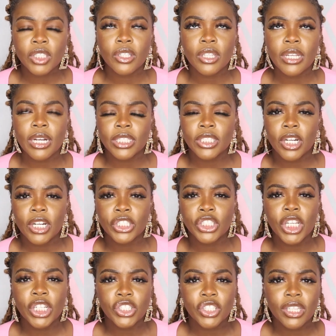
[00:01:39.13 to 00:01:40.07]
So then I
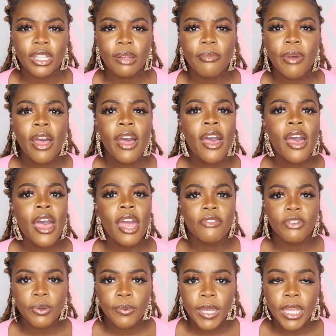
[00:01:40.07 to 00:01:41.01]
started changing them
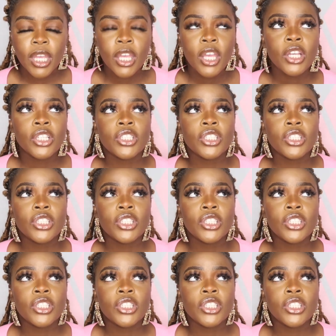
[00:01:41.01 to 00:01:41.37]
every week.